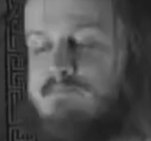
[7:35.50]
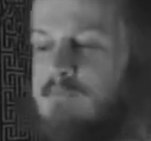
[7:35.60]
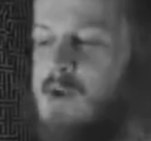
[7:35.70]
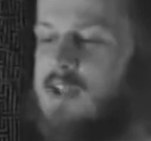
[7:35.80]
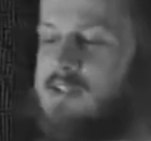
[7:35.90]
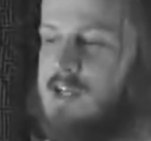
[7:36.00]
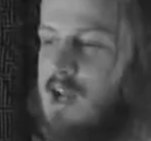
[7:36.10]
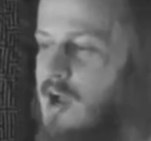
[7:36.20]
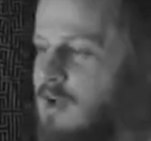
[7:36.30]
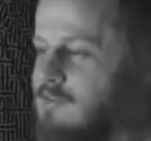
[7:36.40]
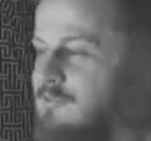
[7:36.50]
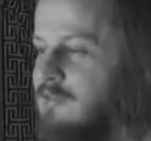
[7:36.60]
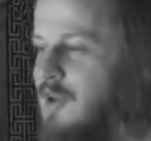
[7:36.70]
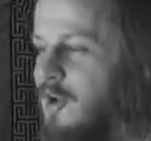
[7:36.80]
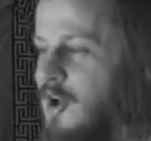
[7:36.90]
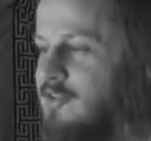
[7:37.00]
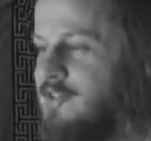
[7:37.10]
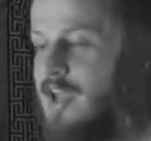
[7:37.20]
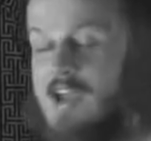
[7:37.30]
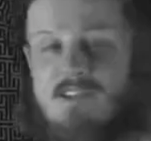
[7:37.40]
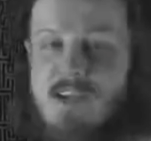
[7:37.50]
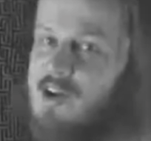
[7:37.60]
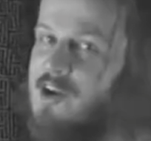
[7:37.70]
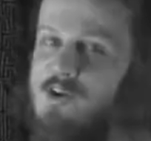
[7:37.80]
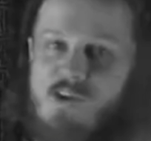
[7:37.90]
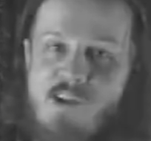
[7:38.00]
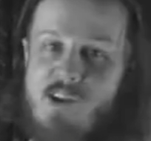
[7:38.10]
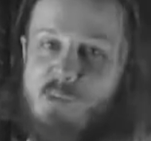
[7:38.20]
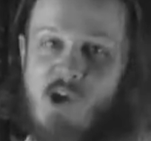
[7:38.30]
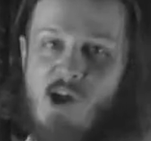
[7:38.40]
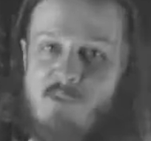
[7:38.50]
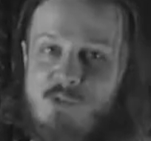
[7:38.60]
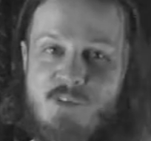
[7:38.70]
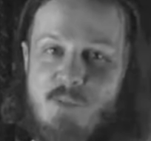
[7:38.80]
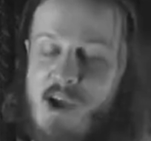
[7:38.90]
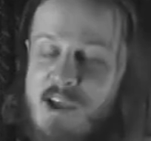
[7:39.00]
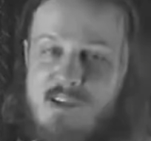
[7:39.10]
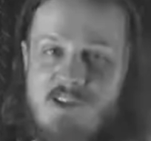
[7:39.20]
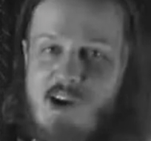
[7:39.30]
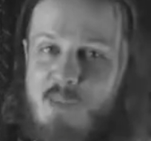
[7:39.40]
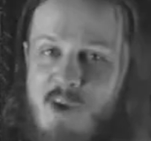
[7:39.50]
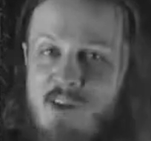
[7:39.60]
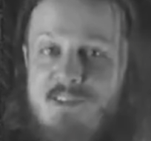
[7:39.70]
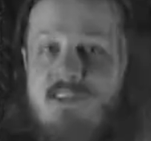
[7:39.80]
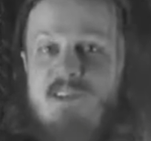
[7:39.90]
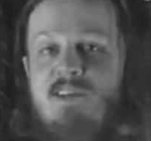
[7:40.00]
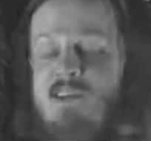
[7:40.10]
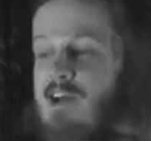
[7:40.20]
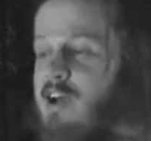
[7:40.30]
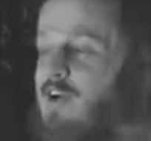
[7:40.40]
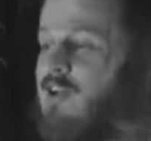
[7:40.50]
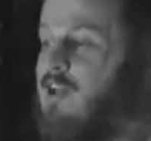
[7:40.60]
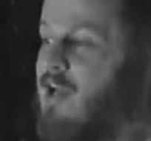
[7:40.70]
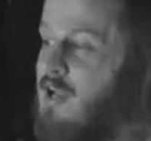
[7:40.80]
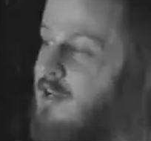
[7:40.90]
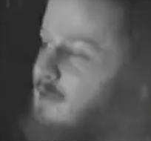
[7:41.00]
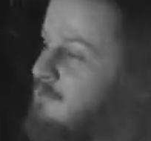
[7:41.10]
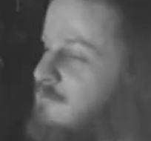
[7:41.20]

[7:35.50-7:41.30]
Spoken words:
but I gotta say it. I got a real problem with buying guitar pedals. I got like,